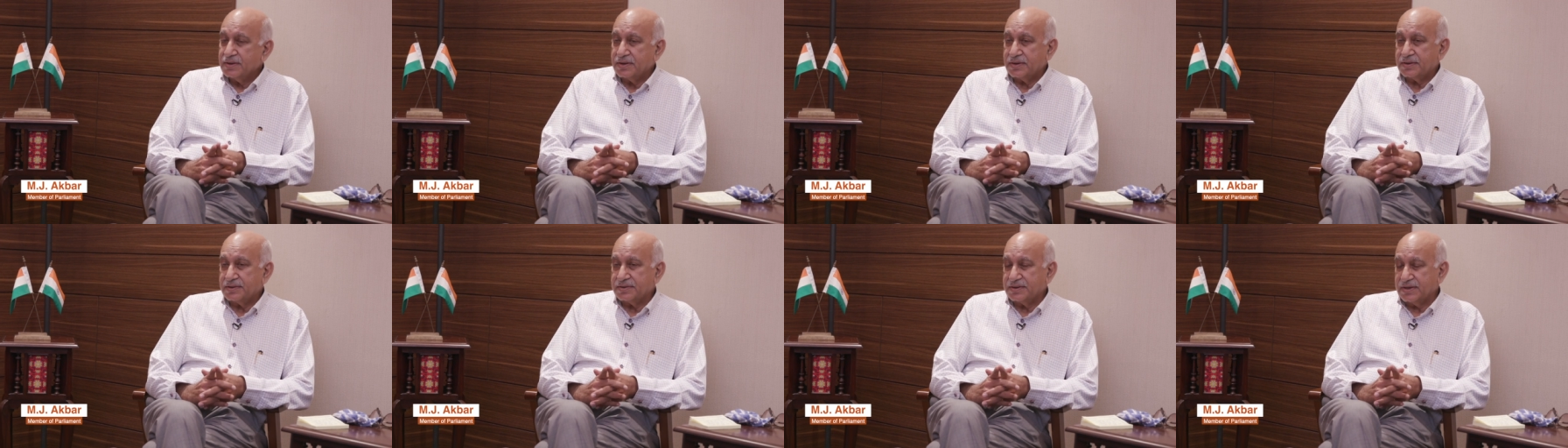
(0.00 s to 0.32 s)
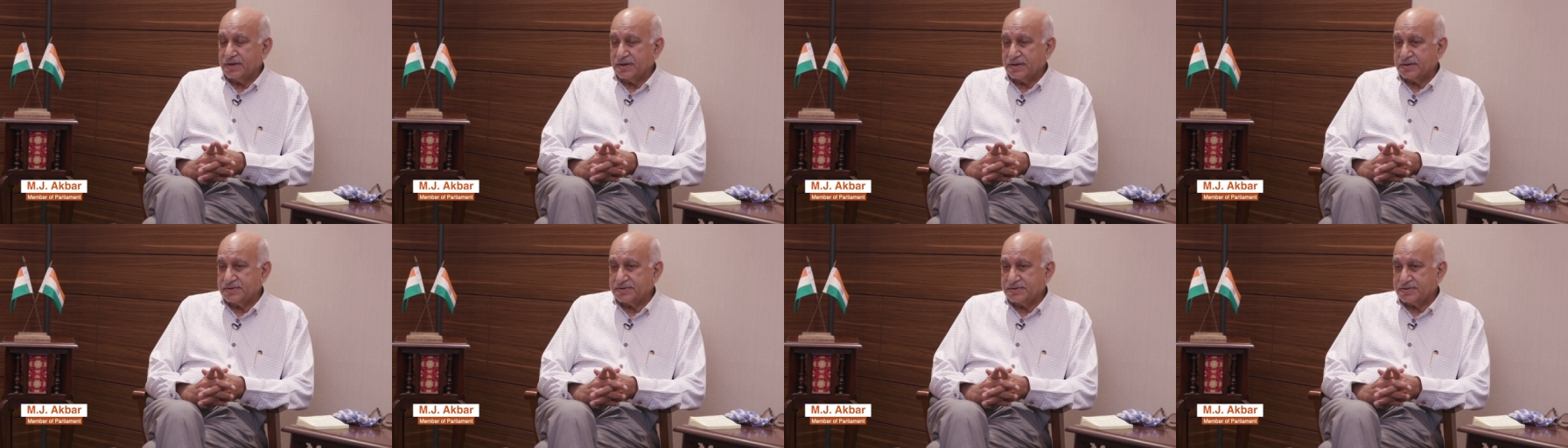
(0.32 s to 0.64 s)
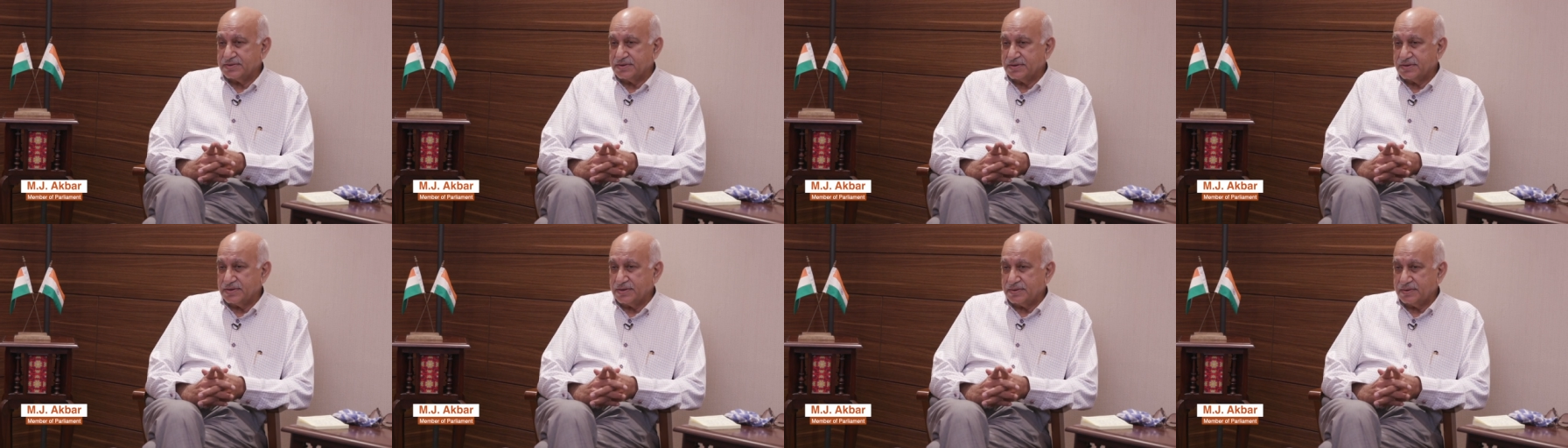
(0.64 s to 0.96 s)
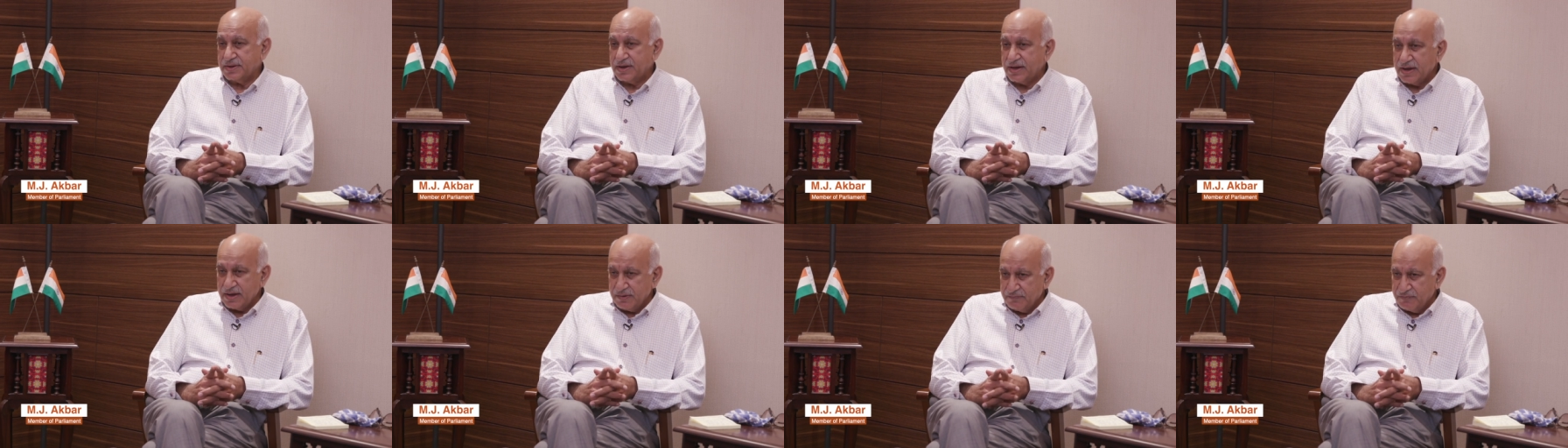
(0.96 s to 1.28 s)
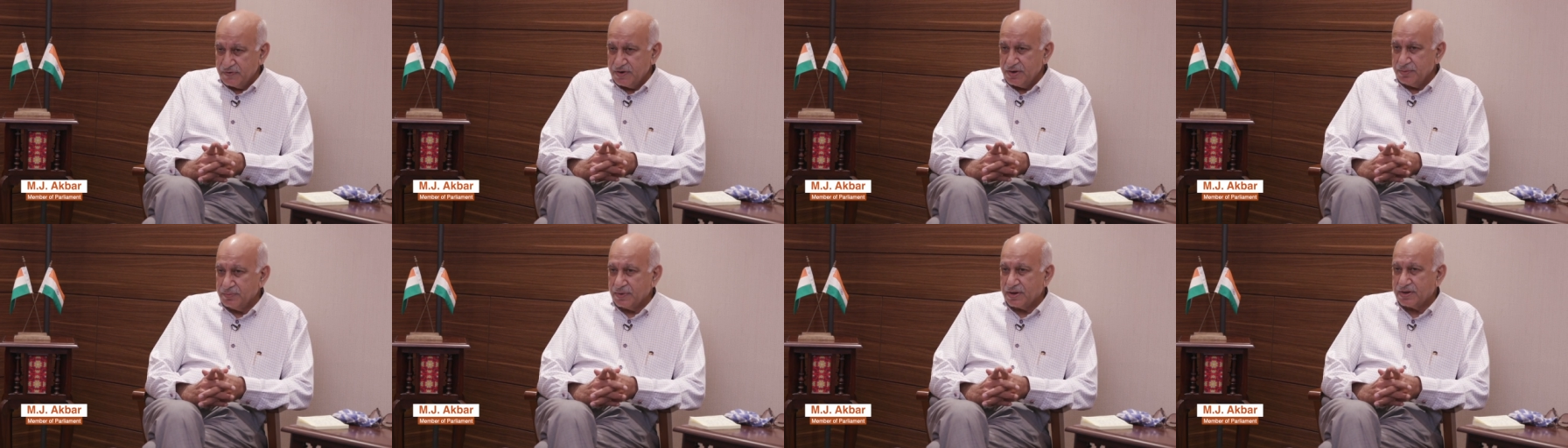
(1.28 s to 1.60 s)
that
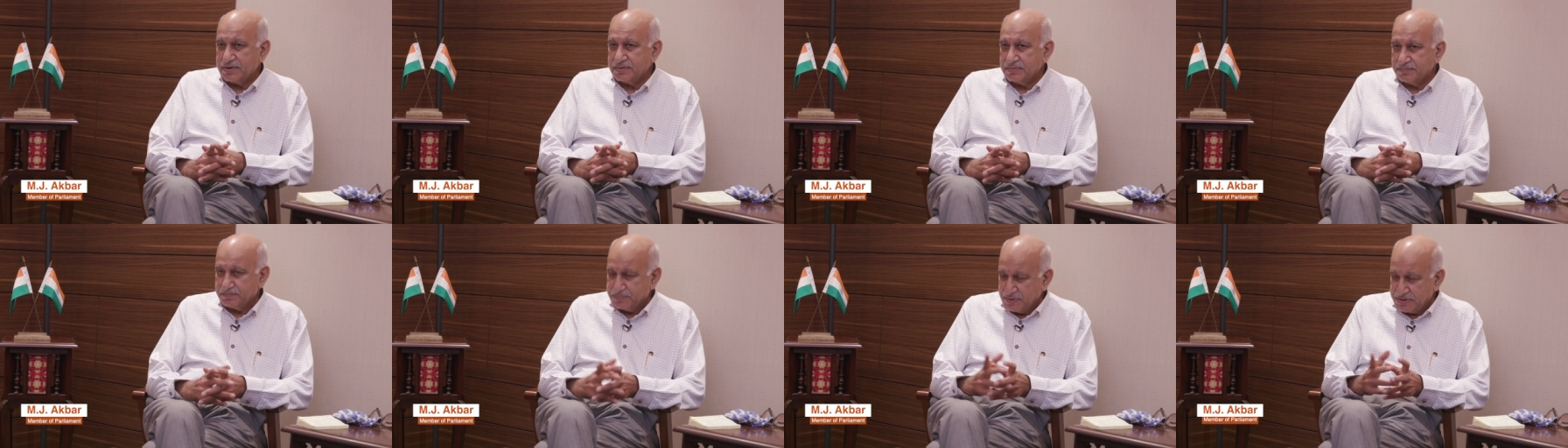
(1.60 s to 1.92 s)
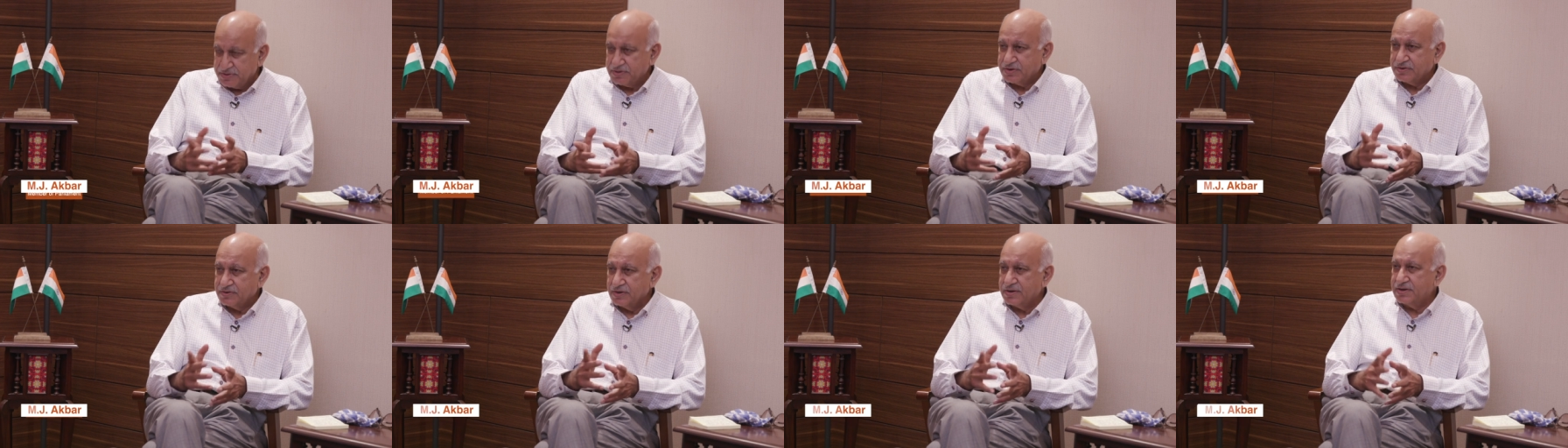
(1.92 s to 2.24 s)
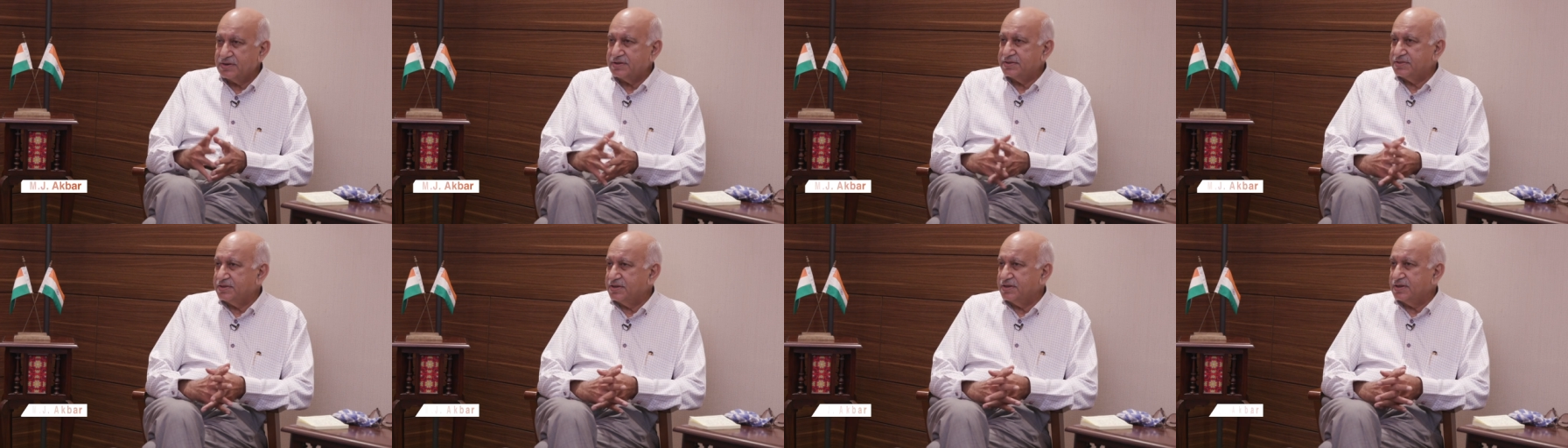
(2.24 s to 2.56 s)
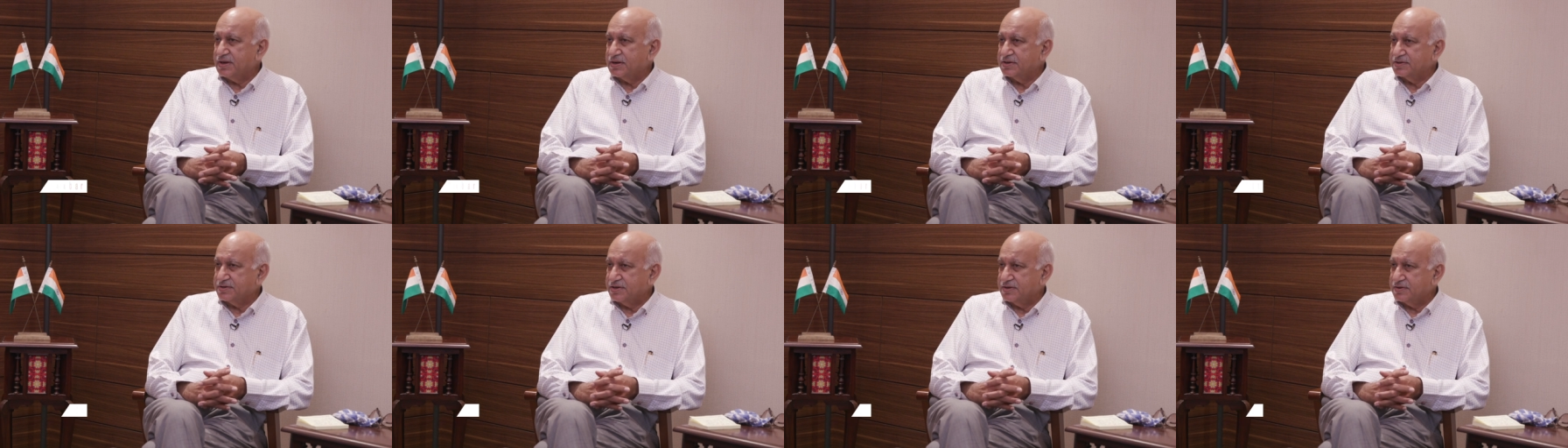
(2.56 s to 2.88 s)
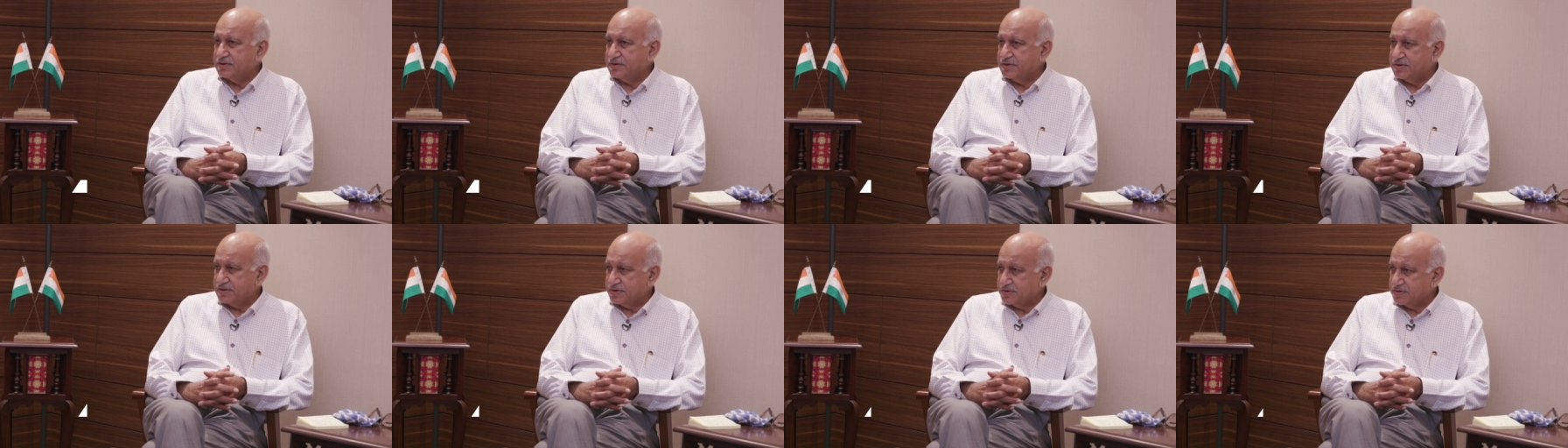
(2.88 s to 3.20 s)
everyone, particularly the young
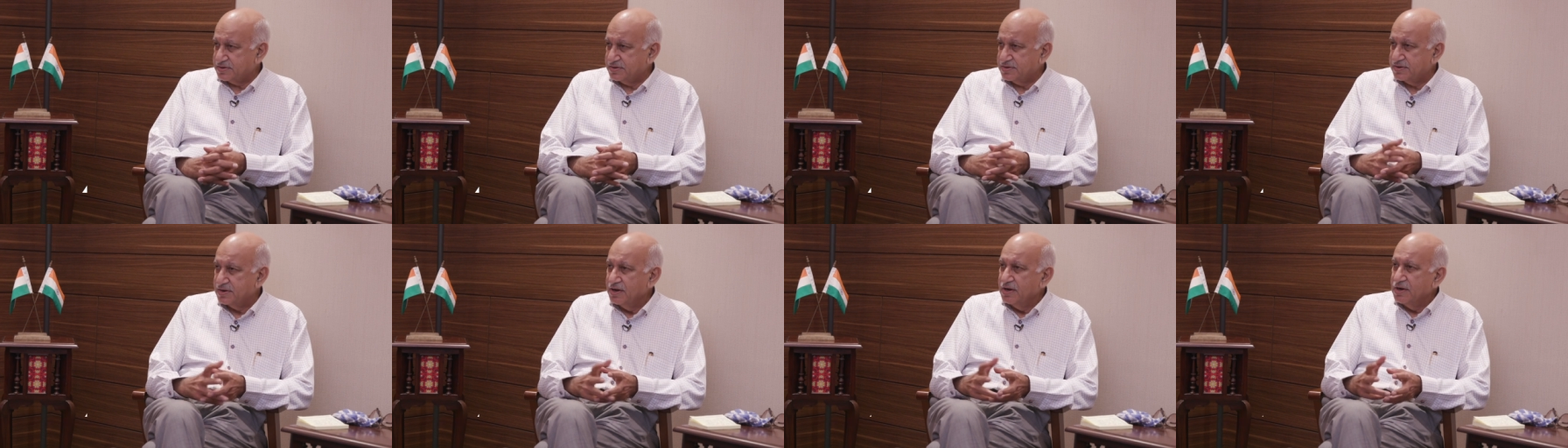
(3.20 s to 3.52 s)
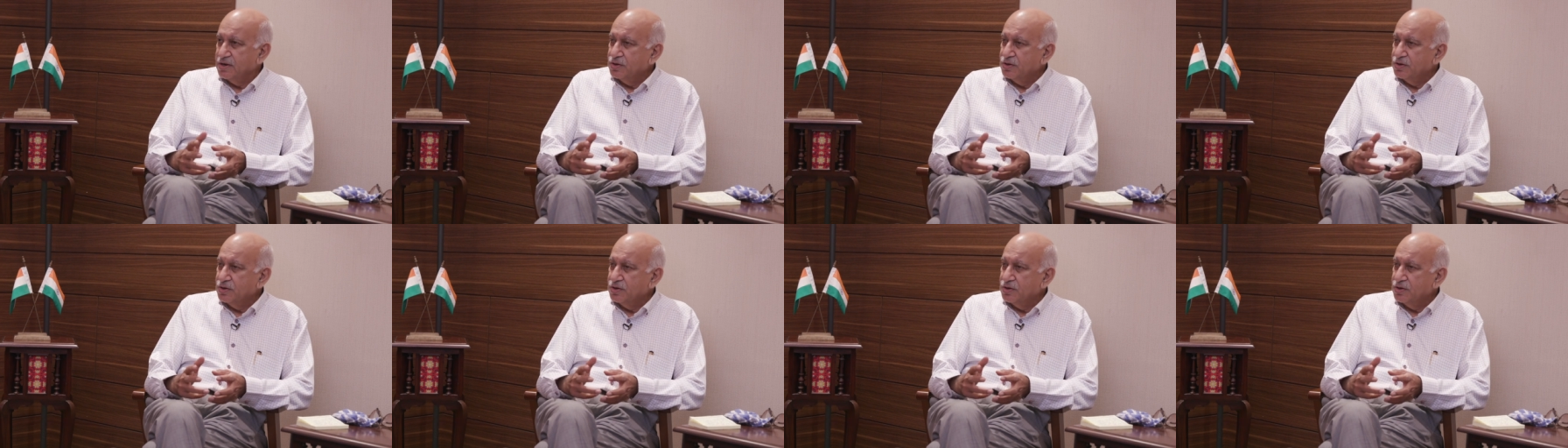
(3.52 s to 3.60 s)
generation,